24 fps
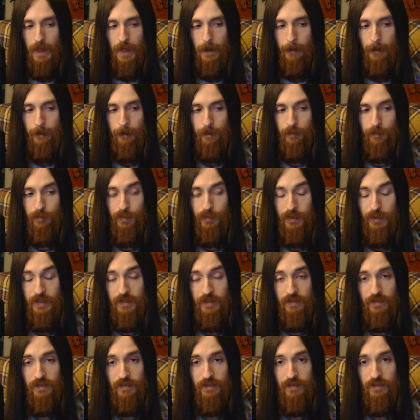
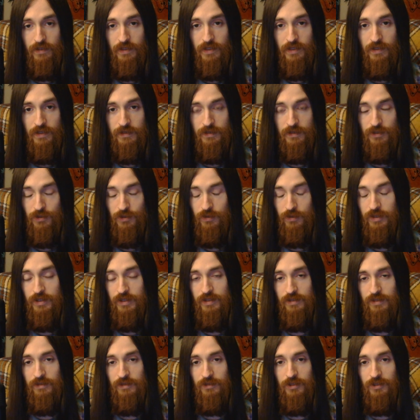But the story is
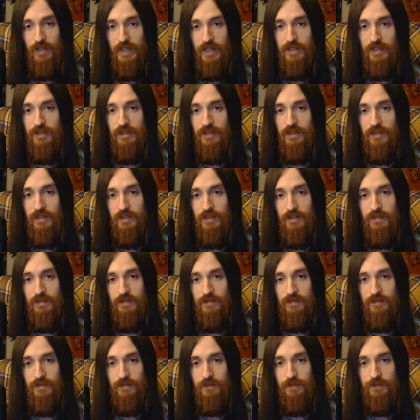still tragic.
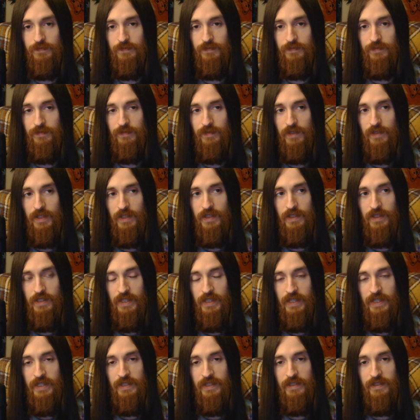In the
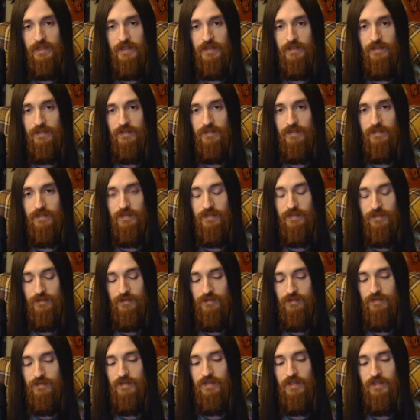end,
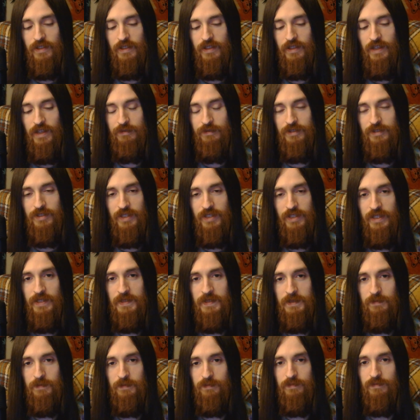I would say
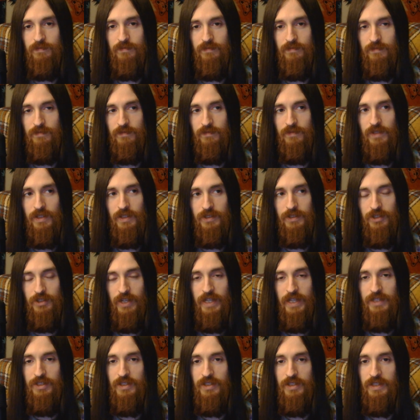it's a
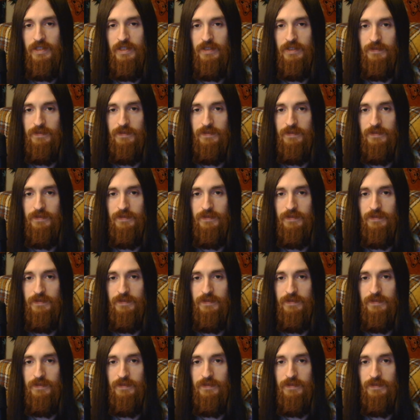tragedy.